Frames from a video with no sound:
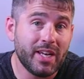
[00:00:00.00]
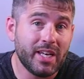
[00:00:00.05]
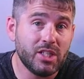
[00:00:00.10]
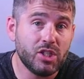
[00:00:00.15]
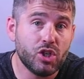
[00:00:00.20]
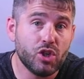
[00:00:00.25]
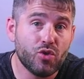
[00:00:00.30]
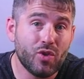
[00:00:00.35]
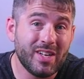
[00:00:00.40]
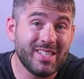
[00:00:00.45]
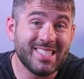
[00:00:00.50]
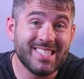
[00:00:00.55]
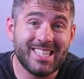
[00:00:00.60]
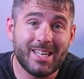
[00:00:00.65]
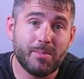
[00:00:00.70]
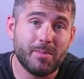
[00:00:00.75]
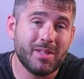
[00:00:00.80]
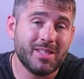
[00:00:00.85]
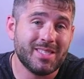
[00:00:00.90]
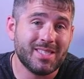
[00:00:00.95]
integrates
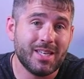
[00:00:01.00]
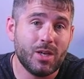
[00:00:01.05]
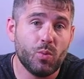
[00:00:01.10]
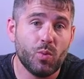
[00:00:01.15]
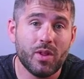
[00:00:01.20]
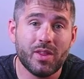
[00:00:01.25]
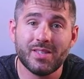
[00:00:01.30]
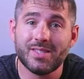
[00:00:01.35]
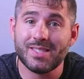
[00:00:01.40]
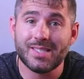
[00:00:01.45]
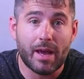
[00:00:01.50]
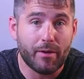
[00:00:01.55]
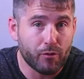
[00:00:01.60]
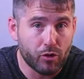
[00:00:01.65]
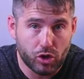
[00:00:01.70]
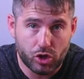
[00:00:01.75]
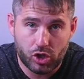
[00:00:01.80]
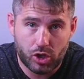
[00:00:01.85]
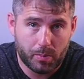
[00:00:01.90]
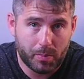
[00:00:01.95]
seamlessly with
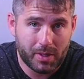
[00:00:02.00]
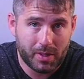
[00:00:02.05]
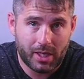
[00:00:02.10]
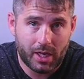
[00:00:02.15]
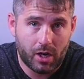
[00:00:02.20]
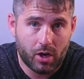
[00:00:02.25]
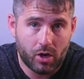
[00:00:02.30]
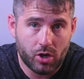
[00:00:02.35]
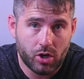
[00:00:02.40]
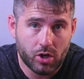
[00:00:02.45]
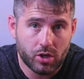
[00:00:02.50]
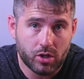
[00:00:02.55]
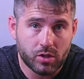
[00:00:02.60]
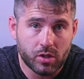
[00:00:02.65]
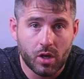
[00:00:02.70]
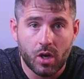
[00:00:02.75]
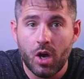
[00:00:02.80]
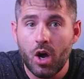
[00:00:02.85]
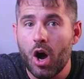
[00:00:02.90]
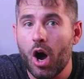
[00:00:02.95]
several shipping carriers,
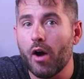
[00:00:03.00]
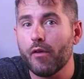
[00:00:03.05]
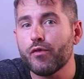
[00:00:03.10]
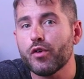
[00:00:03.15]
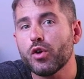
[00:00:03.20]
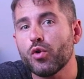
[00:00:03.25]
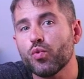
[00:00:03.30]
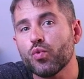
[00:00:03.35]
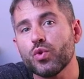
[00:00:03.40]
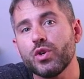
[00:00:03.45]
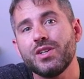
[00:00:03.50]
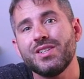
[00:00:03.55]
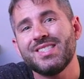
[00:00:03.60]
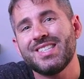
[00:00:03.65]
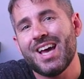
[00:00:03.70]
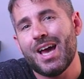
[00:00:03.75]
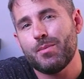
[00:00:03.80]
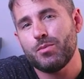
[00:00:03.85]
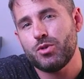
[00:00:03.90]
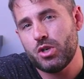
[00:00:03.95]
offering
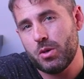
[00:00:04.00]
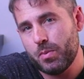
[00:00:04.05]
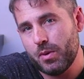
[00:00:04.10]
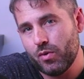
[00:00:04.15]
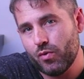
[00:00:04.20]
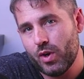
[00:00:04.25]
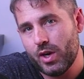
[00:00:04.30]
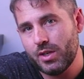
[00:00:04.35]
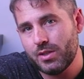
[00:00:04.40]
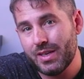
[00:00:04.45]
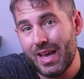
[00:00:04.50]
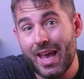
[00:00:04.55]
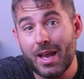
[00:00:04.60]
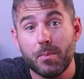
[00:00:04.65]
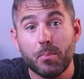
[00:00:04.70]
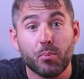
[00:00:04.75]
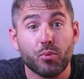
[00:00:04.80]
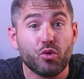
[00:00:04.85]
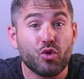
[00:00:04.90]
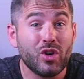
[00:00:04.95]
real-time shipping rates
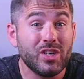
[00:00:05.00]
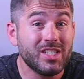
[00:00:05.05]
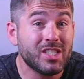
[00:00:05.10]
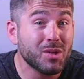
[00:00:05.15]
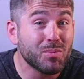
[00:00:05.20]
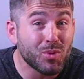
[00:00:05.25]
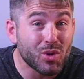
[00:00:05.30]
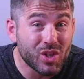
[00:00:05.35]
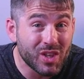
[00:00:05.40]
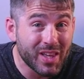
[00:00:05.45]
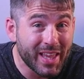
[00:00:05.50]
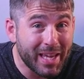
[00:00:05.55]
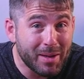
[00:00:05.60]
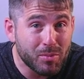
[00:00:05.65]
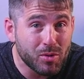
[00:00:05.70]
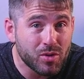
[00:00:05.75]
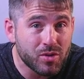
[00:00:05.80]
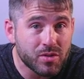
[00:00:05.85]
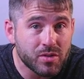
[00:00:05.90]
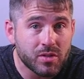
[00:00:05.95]
and printable
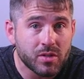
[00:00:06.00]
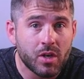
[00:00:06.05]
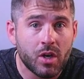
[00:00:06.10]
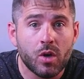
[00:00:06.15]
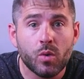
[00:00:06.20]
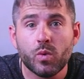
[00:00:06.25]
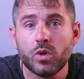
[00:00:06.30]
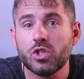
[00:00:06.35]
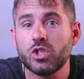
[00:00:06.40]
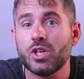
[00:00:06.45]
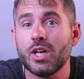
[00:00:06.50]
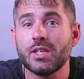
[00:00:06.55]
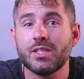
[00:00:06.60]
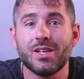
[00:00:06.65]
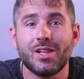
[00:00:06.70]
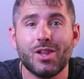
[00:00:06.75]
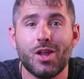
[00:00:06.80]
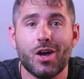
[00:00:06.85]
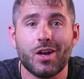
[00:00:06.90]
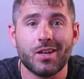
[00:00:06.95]
labels which takes
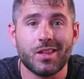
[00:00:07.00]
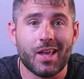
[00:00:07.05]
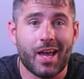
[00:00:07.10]
a lot of the